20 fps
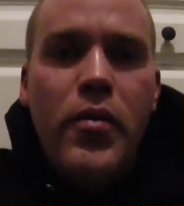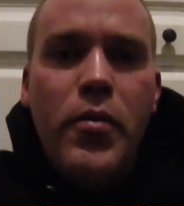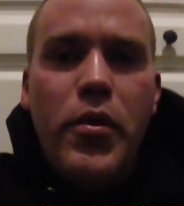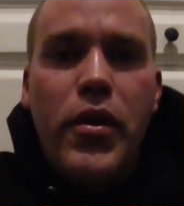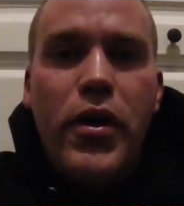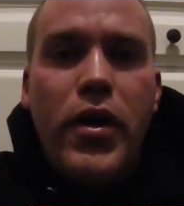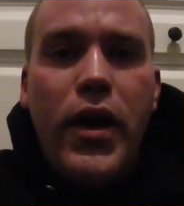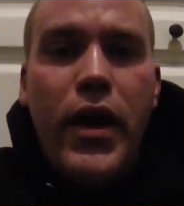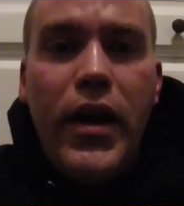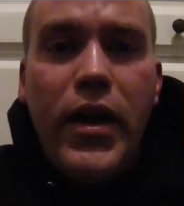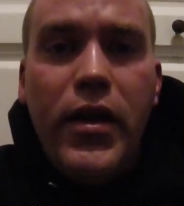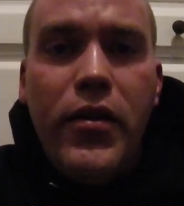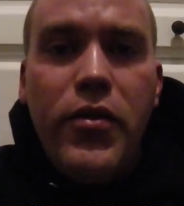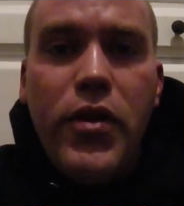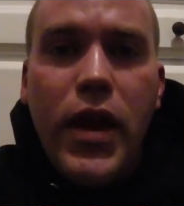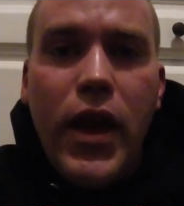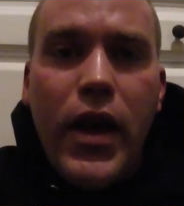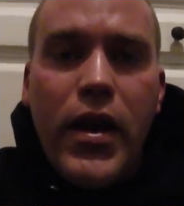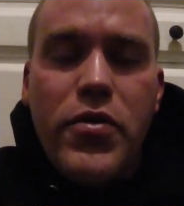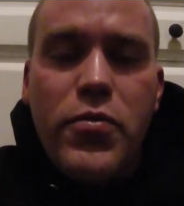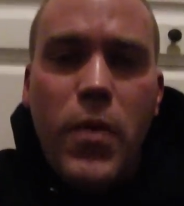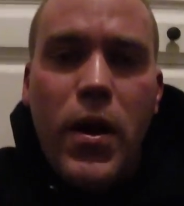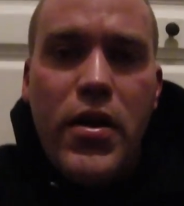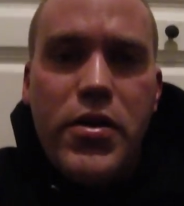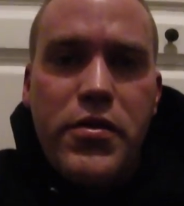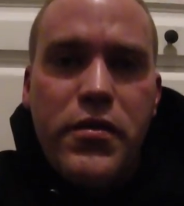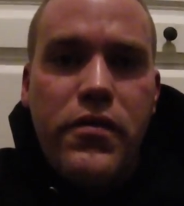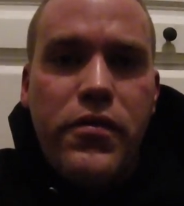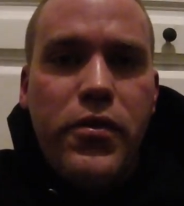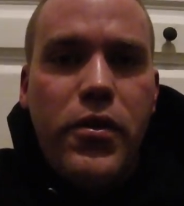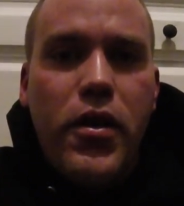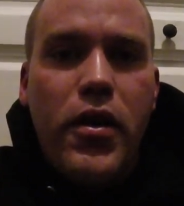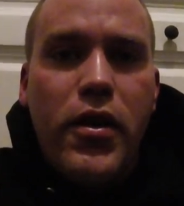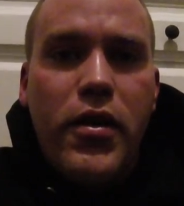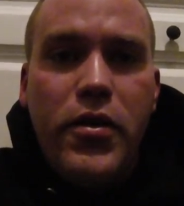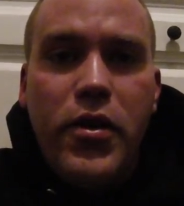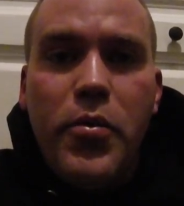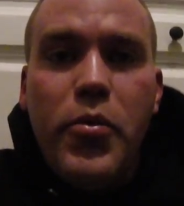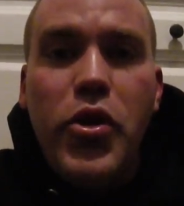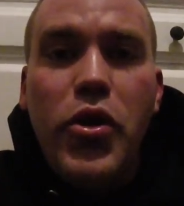But any of you guys watching
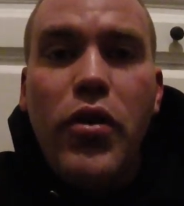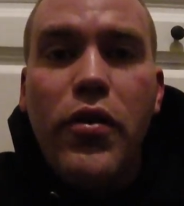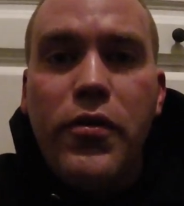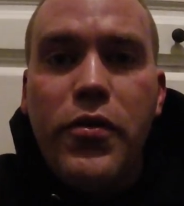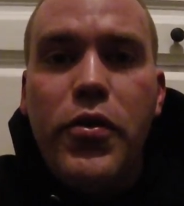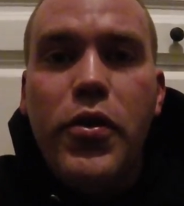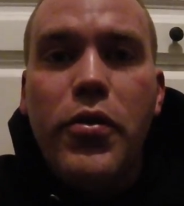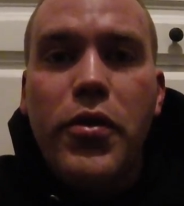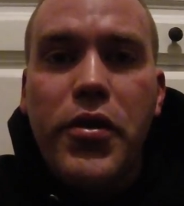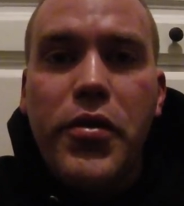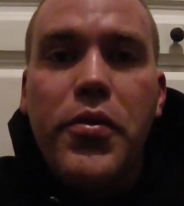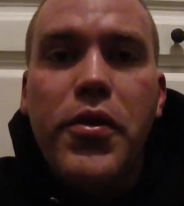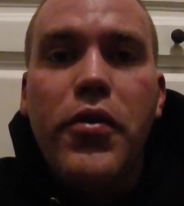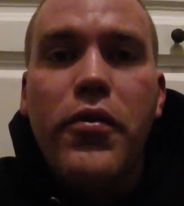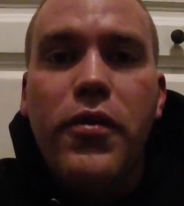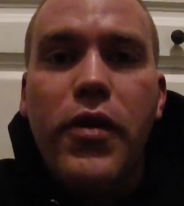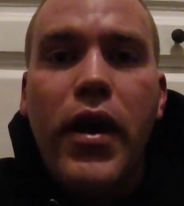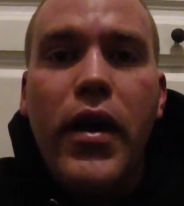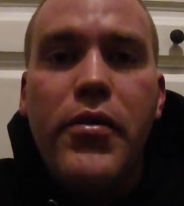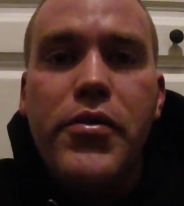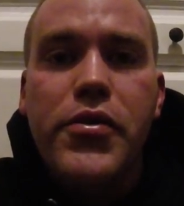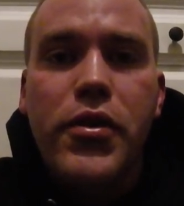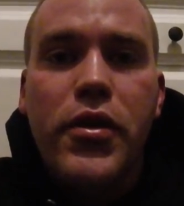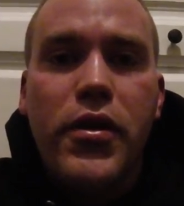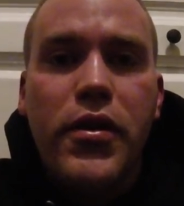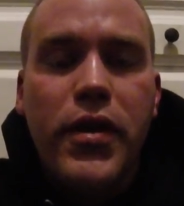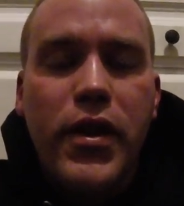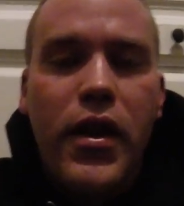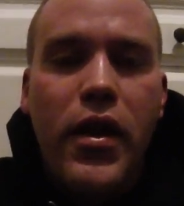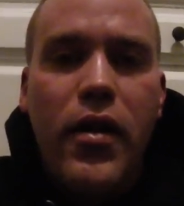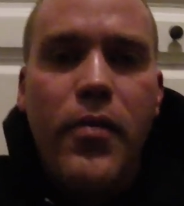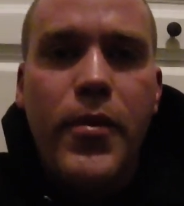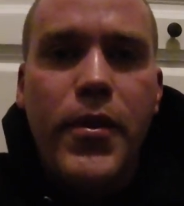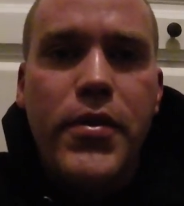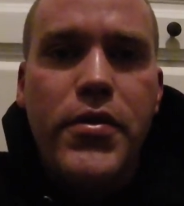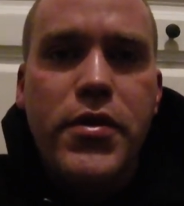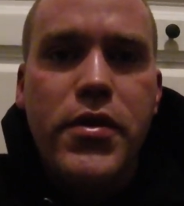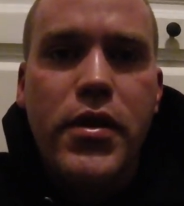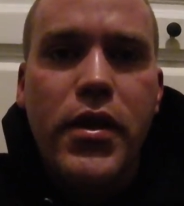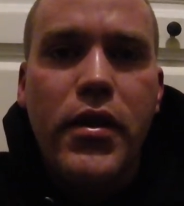Florida, let me know if you know what 305s are in the comments.